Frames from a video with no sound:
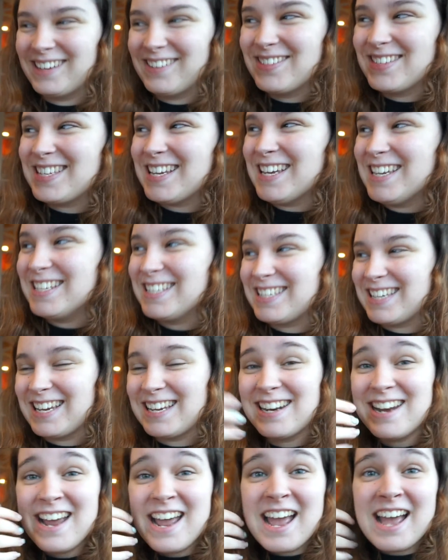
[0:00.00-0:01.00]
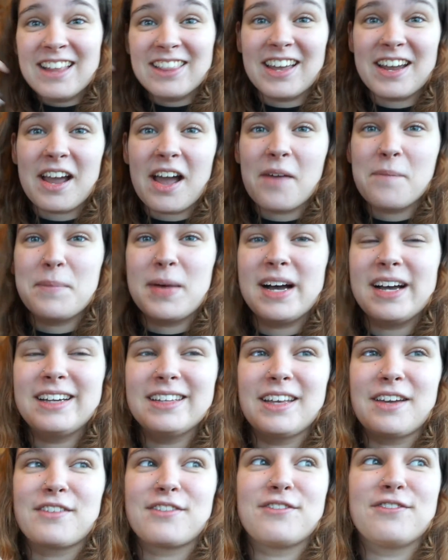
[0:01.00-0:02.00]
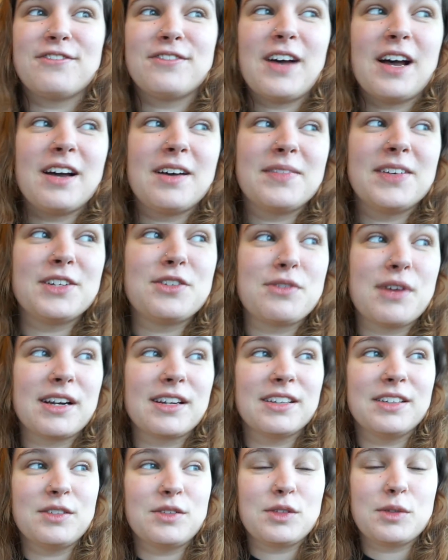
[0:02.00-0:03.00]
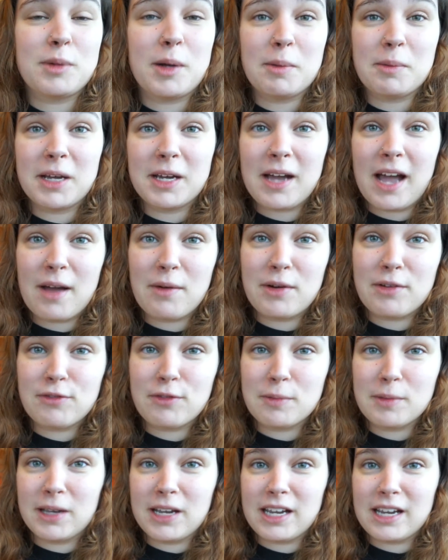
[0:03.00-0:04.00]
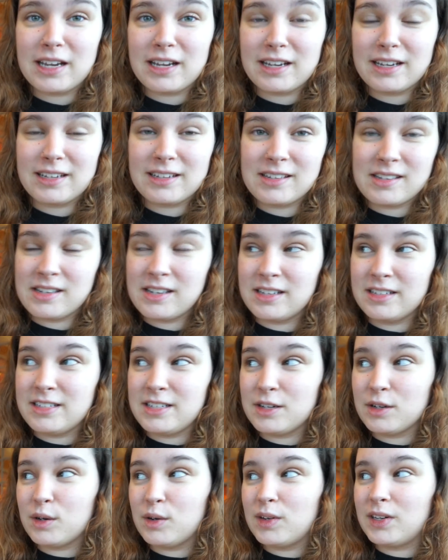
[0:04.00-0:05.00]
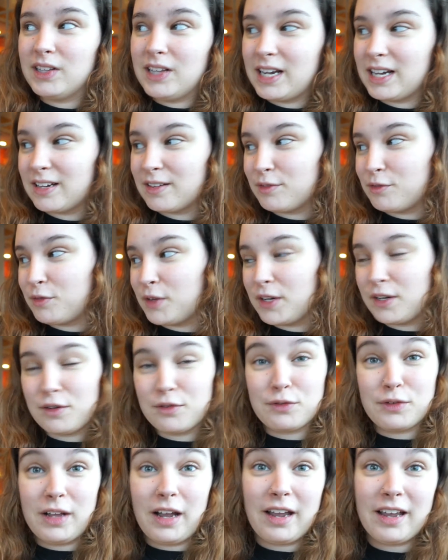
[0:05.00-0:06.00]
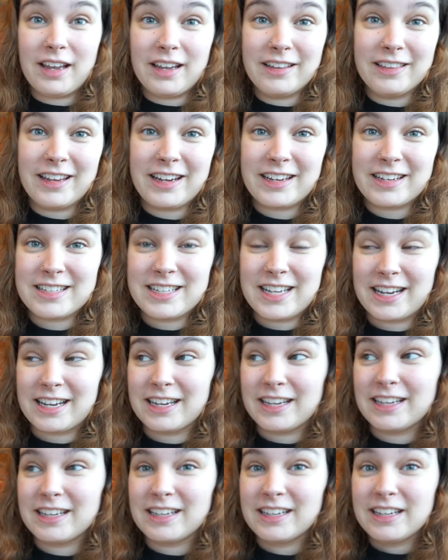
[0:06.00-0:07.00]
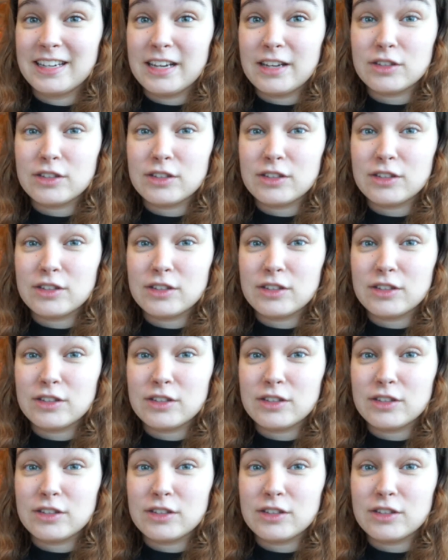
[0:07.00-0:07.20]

it was insane. Like my like um, adrenaline was pumping. I went from like zero to like fight or flight in like a second.